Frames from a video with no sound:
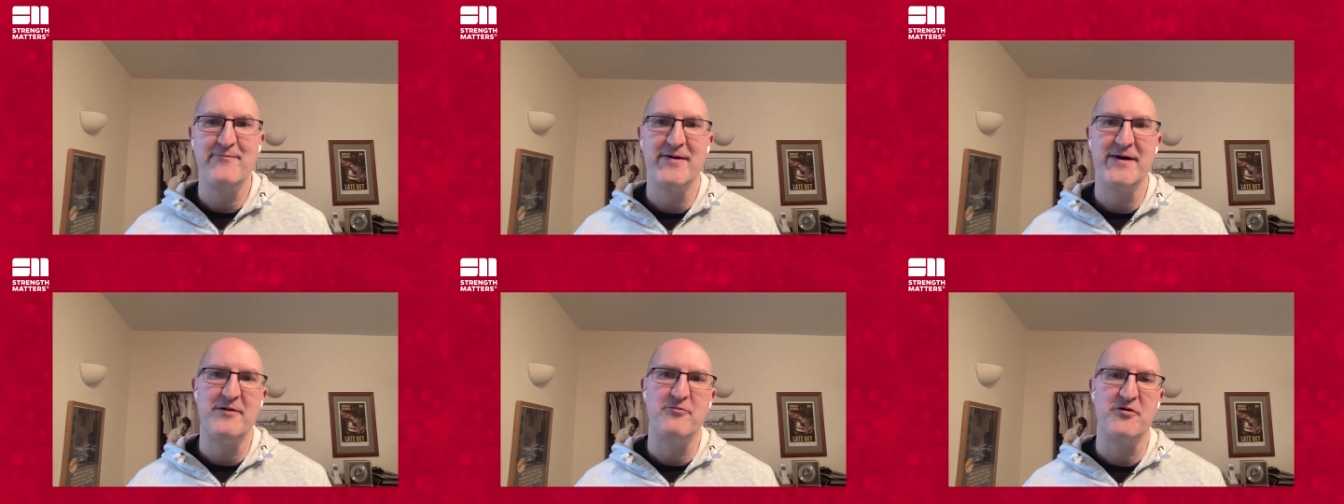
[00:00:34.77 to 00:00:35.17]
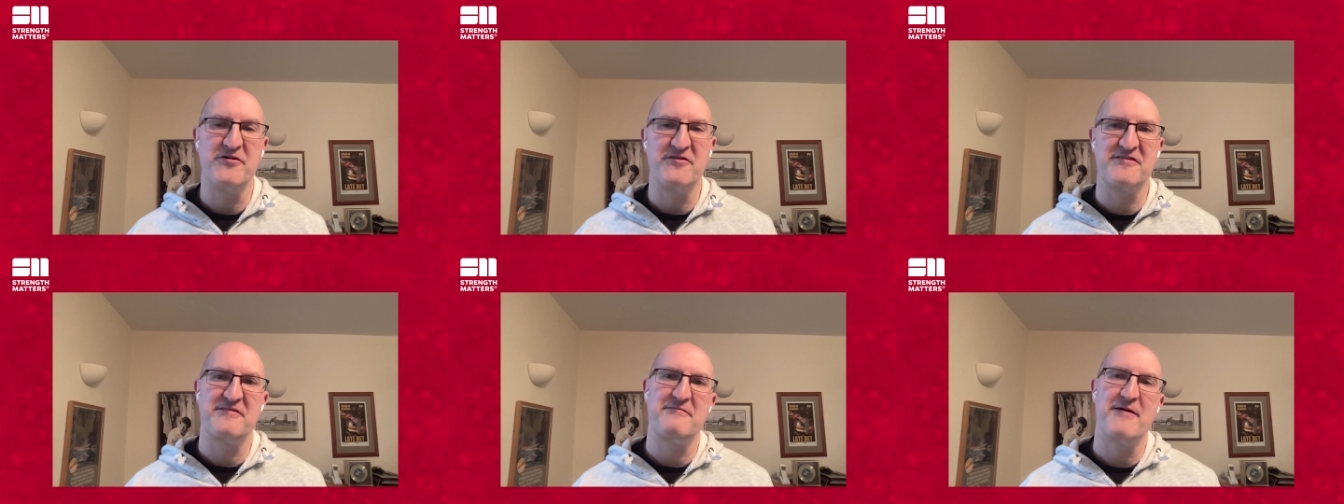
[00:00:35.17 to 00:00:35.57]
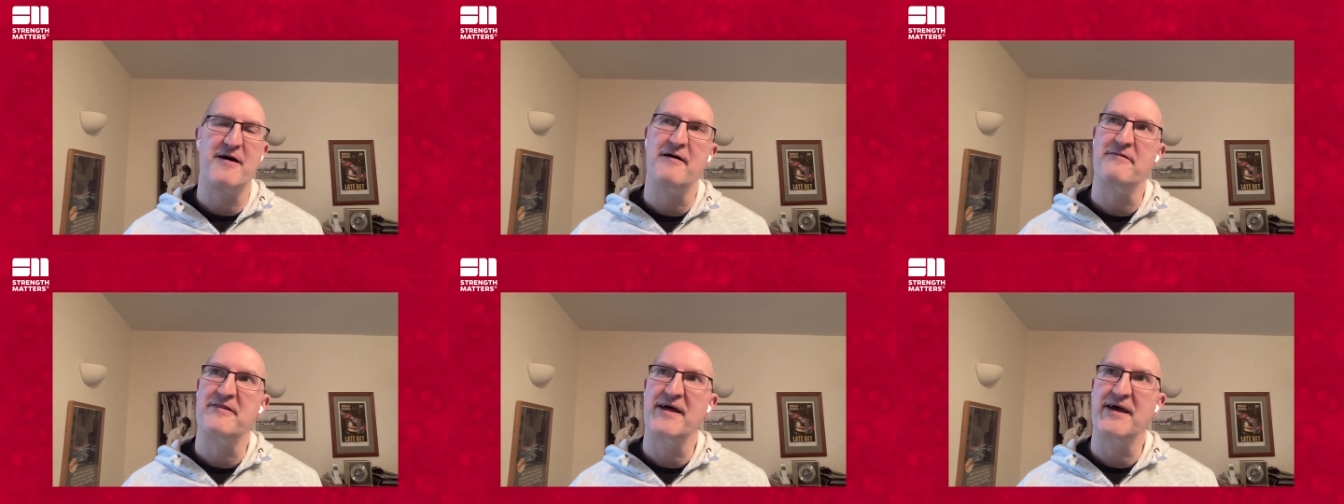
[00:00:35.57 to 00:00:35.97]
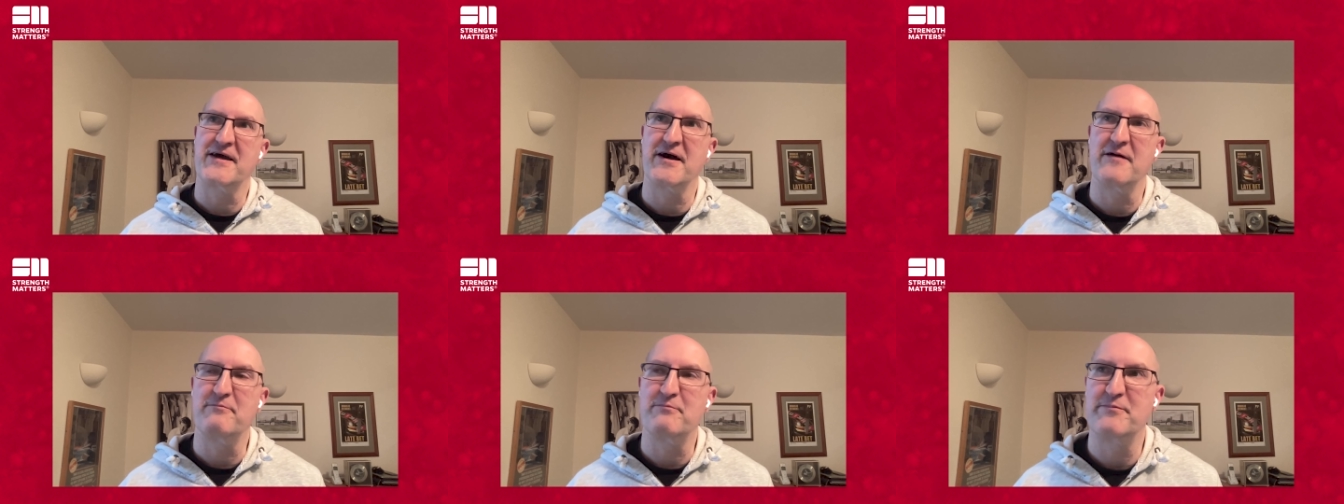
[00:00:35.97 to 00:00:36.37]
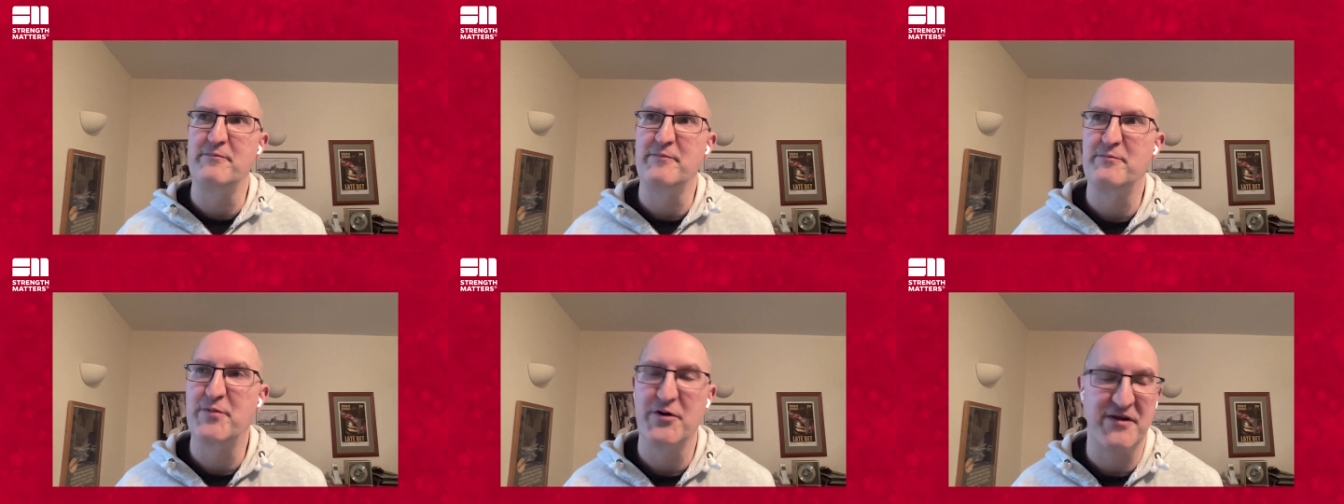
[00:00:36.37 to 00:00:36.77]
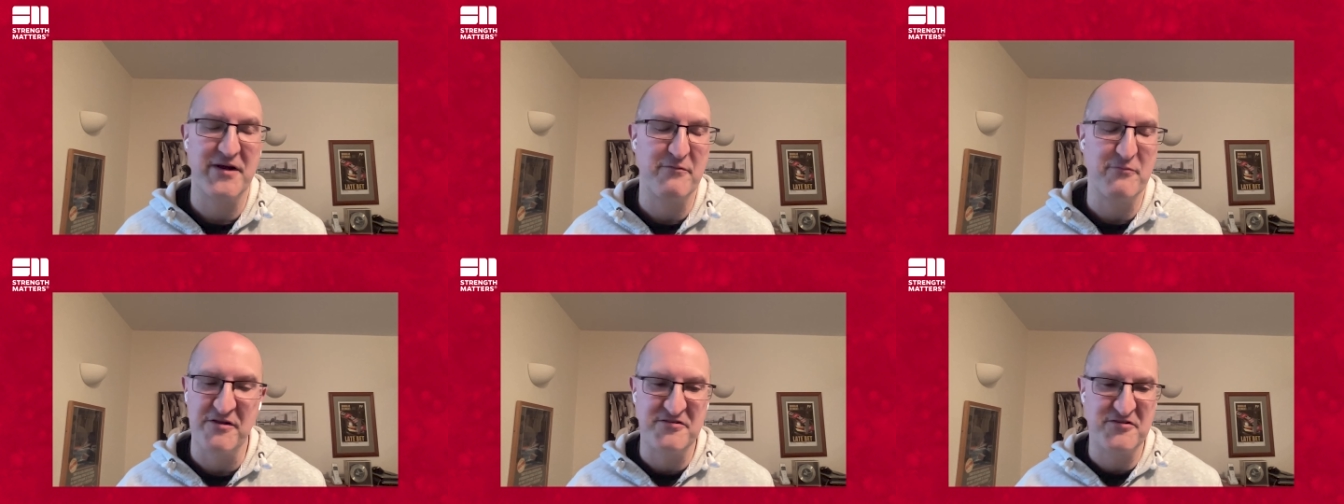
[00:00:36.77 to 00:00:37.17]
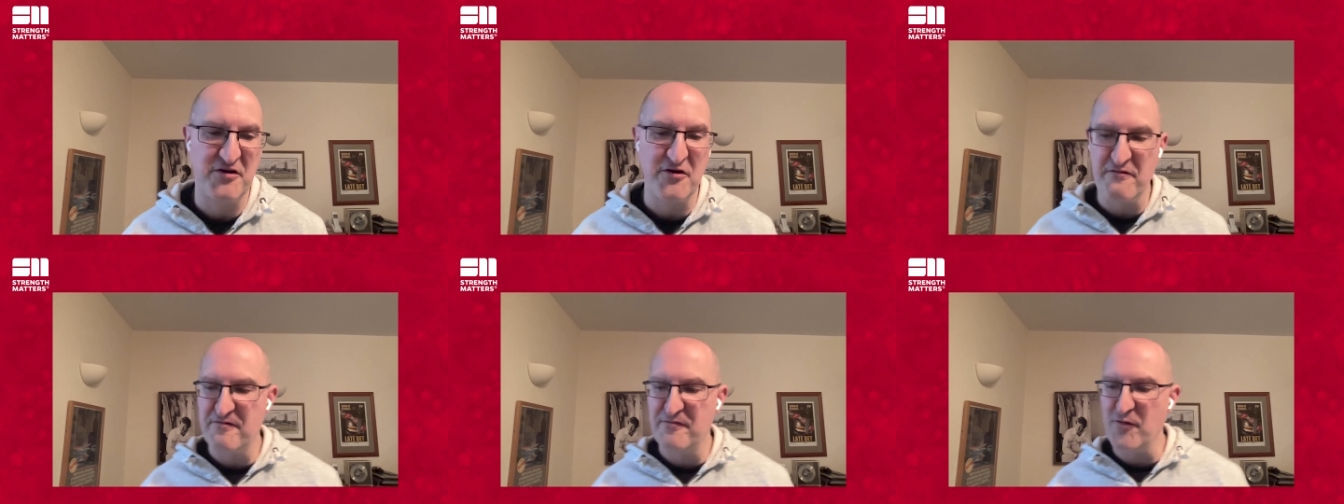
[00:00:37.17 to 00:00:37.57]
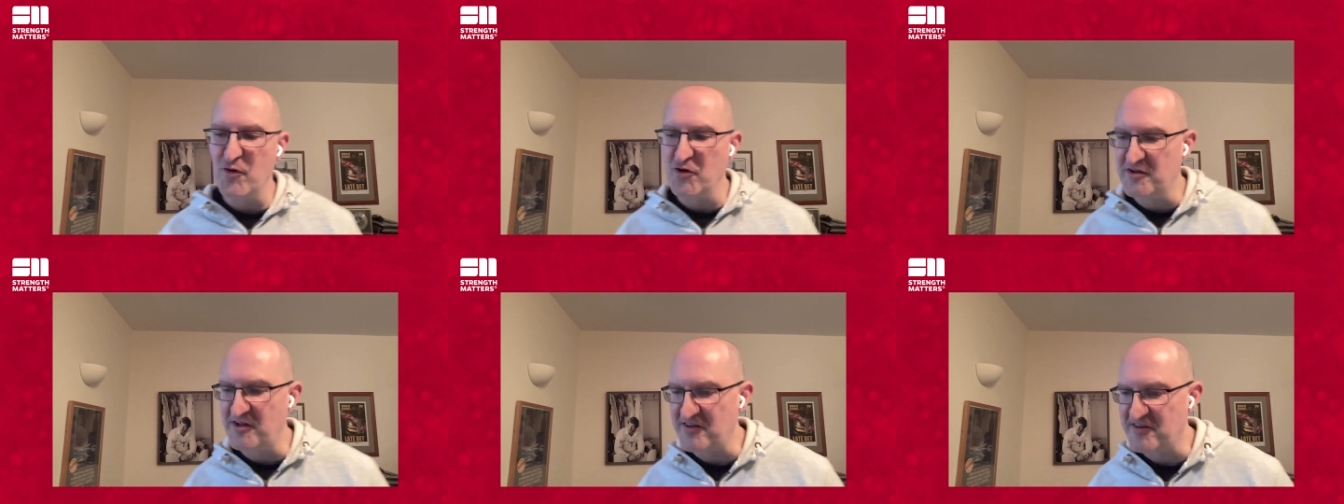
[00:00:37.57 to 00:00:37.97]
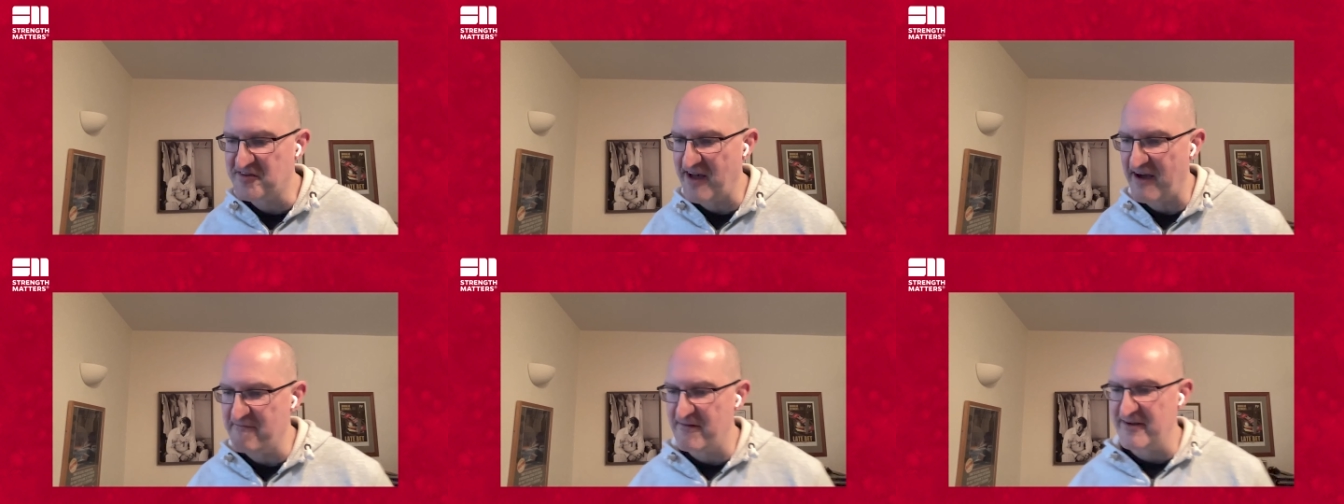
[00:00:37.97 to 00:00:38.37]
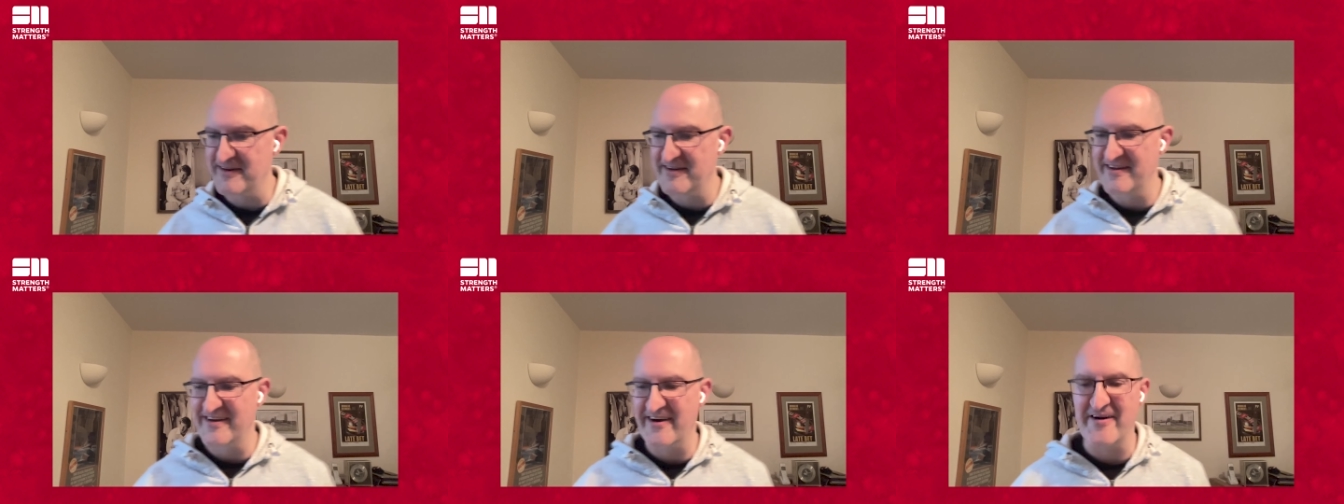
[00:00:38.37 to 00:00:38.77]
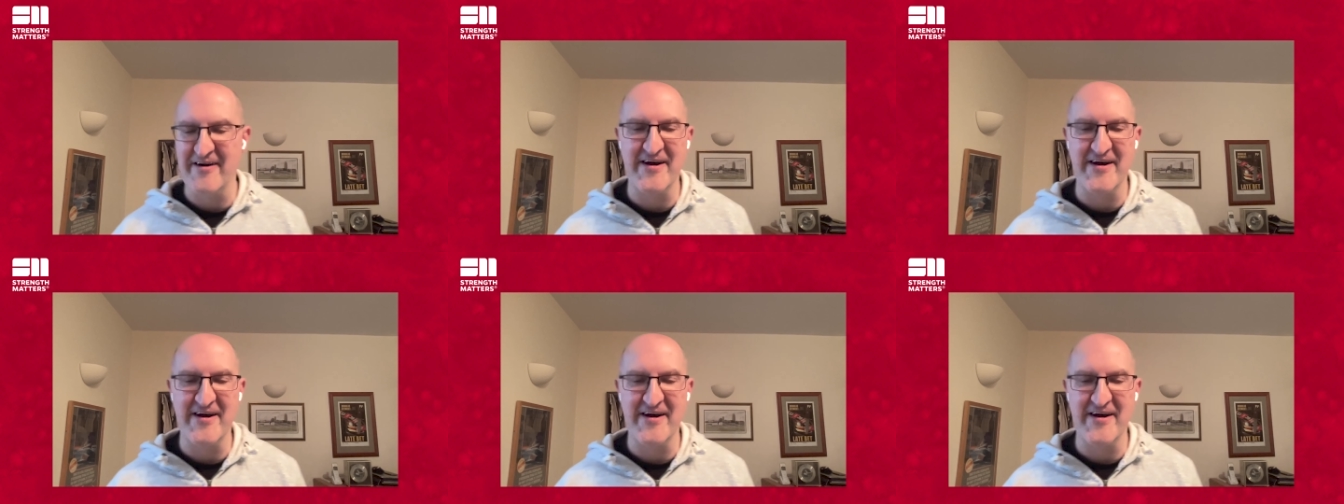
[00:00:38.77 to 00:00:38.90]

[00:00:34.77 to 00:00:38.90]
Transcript: It was, I think I put it was 2.47 uh,